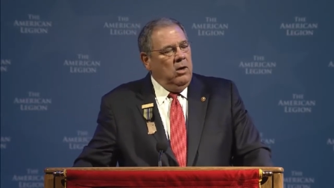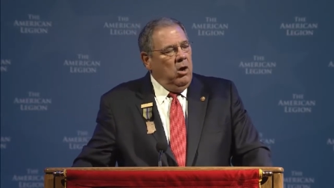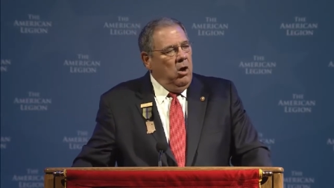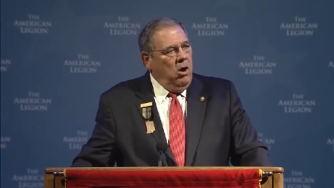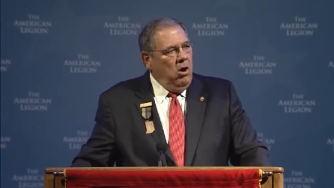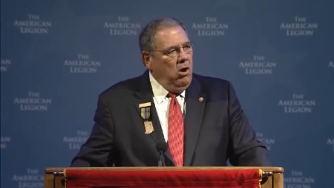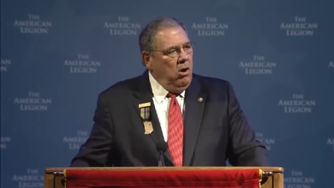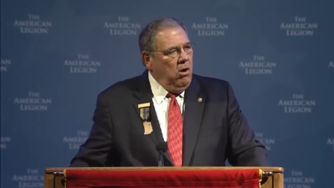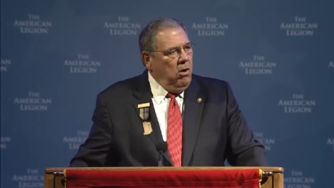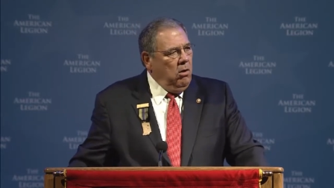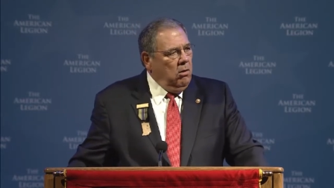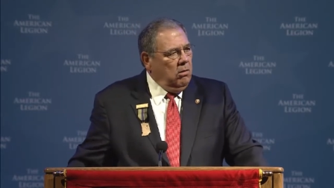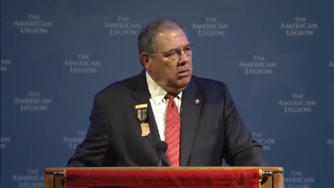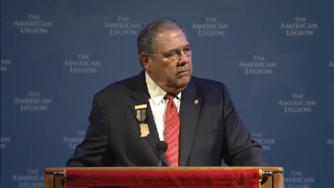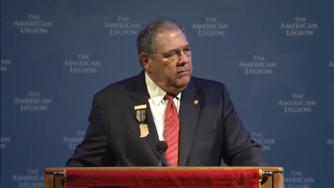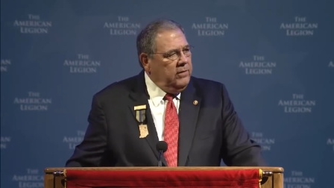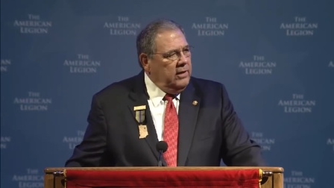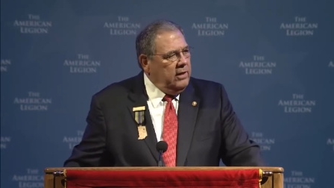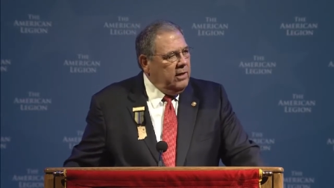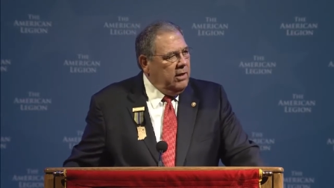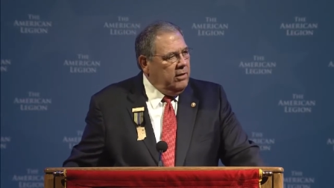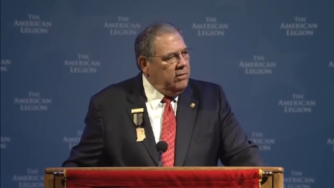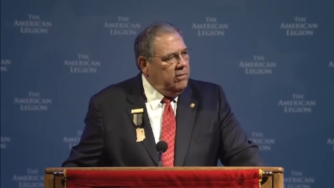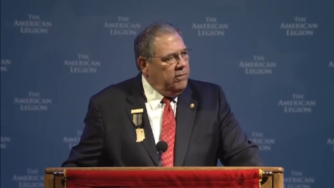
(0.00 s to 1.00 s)
all of
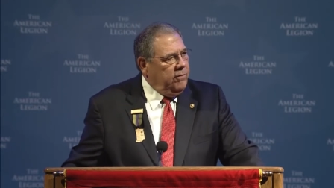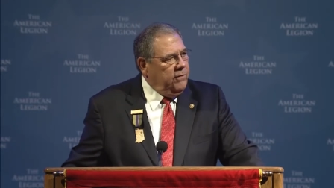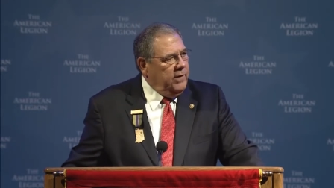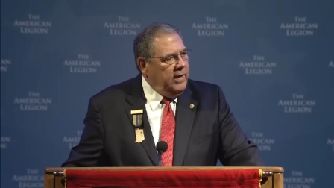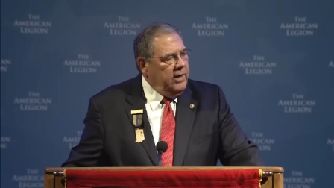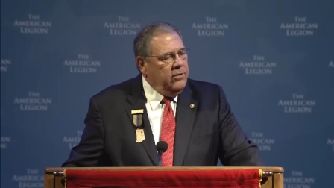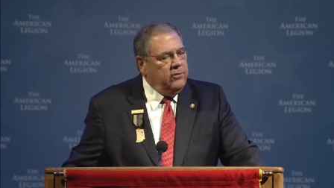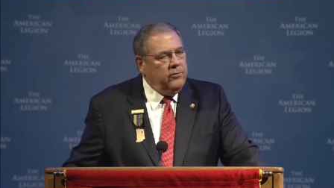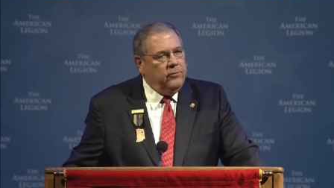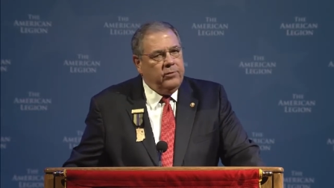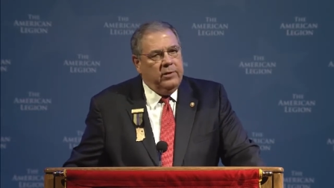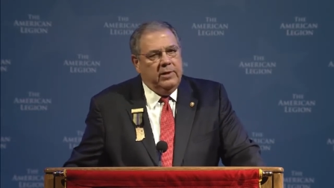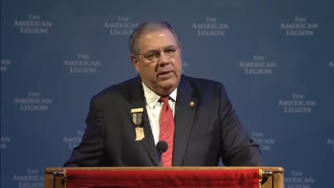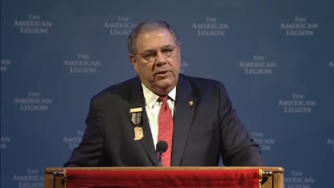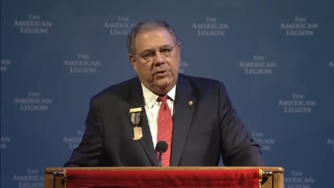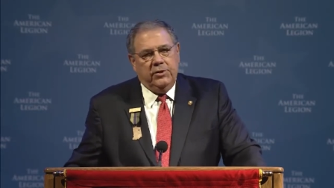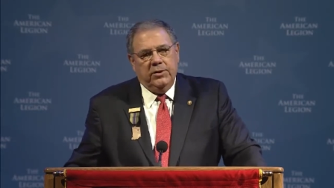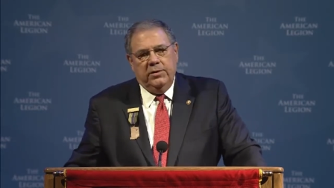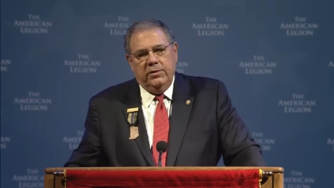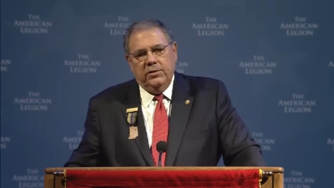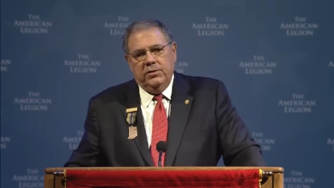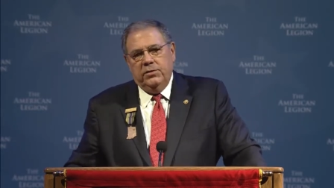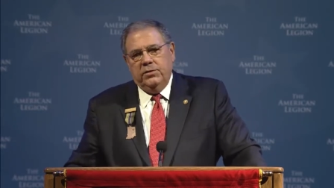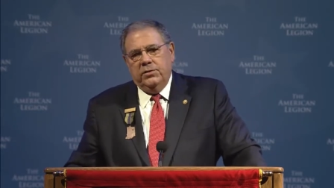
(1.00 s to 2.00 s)
the other faith
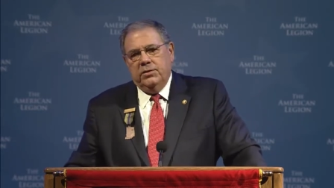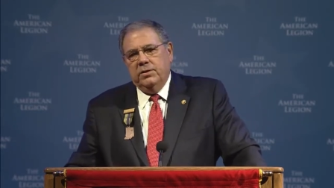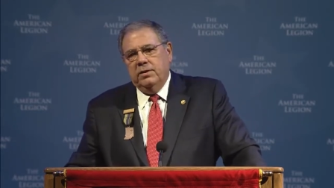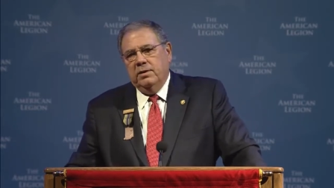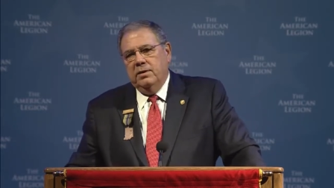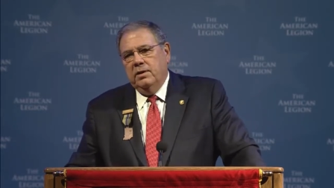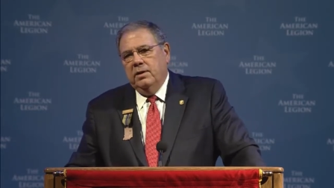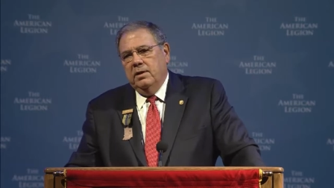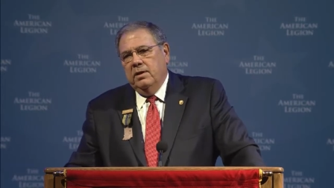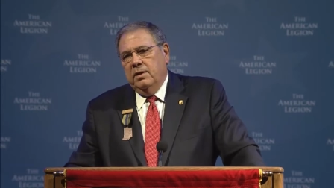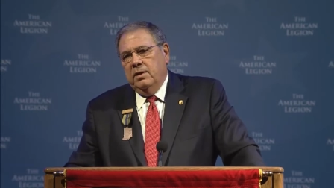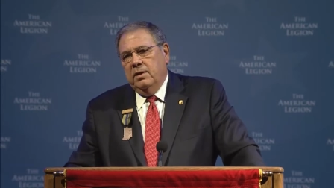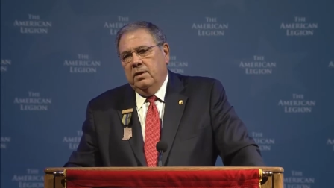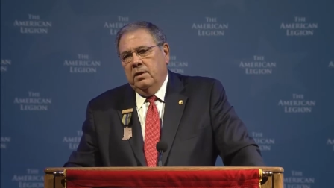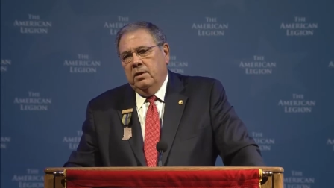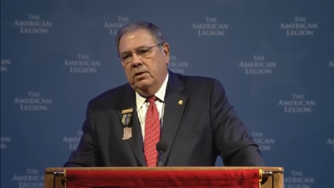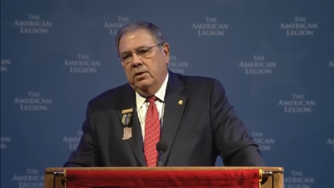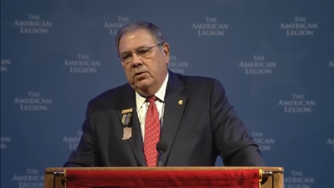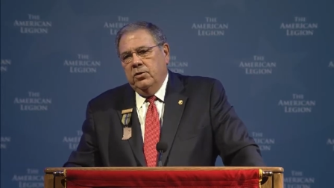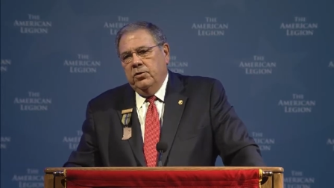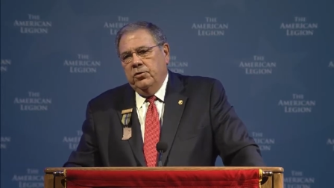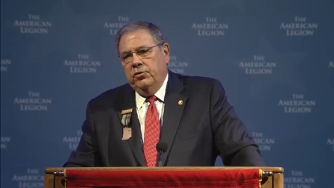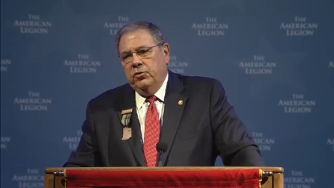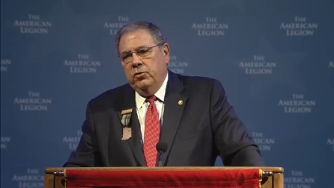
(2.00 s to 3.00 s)
traditions
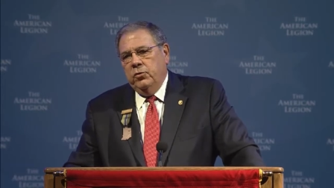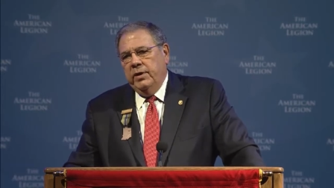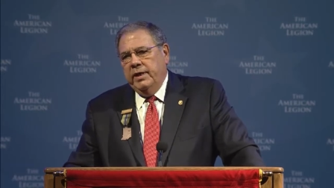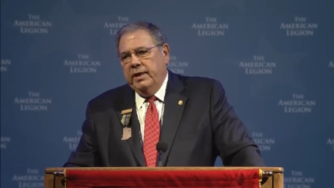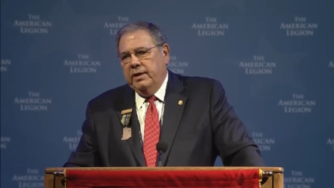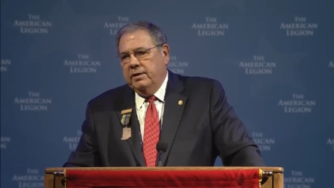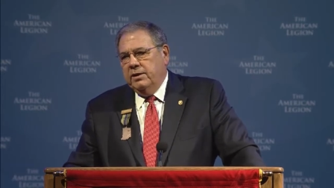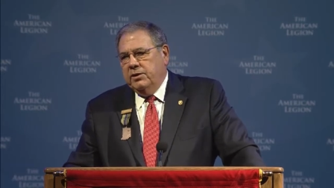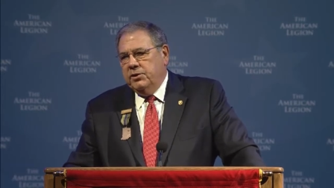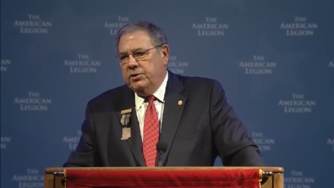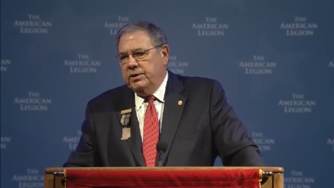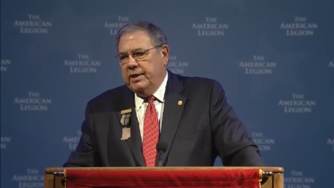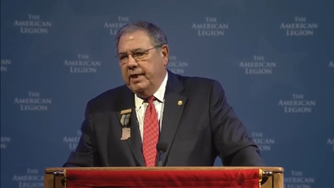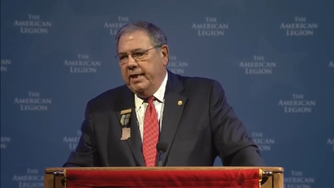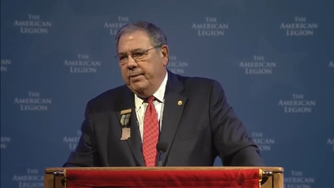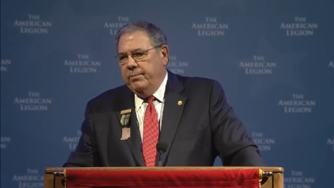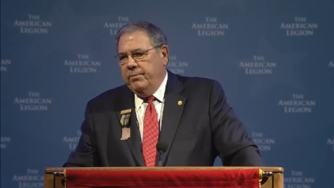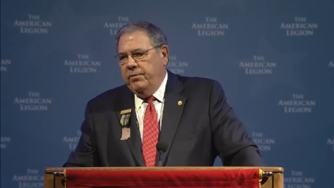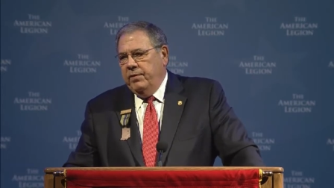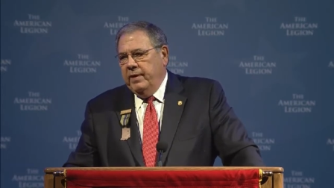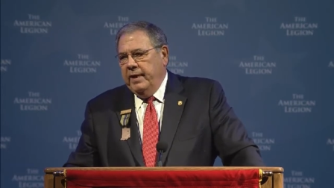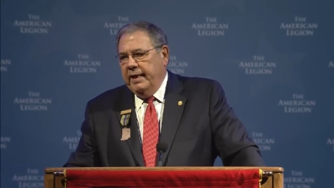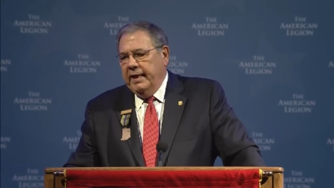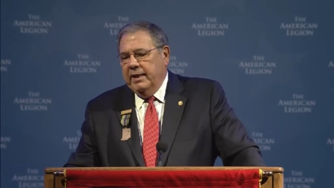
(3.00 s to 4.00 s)
doing the same
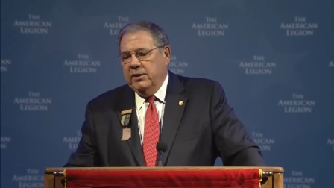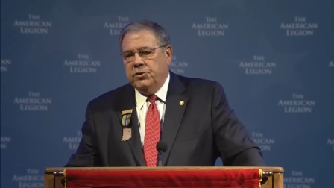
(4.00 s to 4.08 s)
thing.